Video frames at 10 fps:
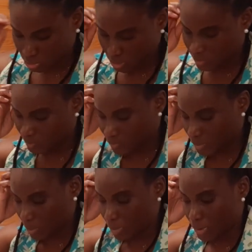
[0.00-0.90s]
me,
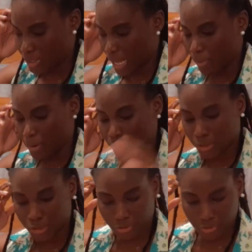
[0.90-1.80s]
but I'm gonna
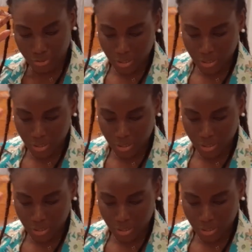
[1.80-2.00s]
learn.